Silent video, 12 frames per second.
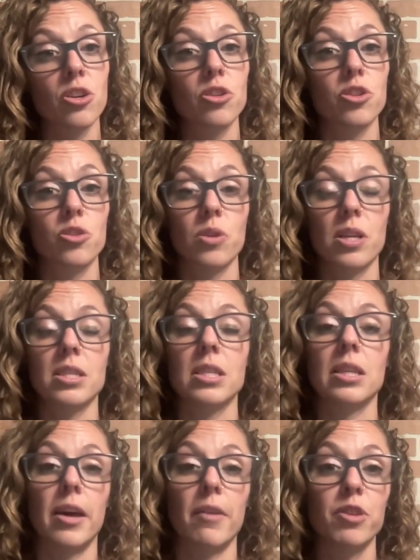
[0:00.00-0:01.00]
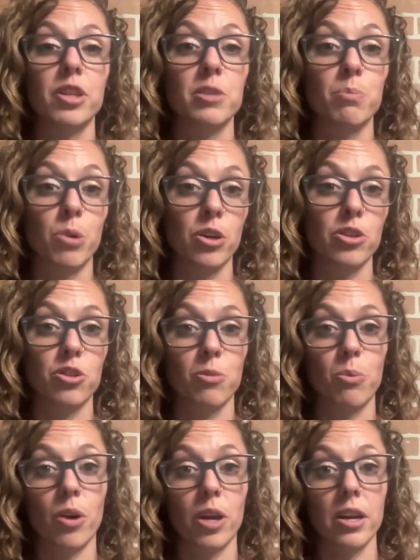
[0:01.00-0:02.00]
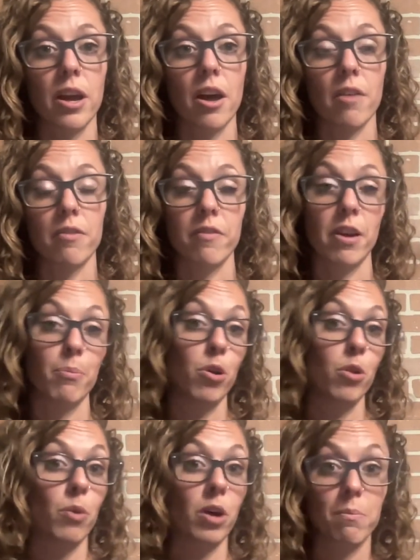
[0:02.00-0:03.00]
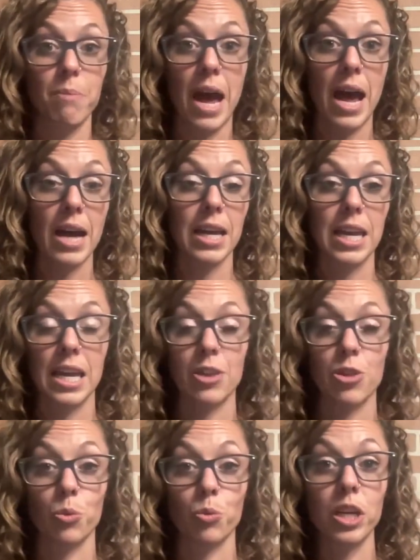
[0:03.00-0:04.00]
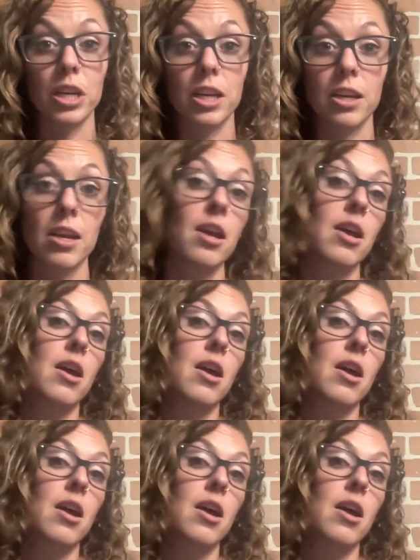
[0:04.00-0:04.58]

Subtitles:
Students loved these books to the point of if I put one back in the reading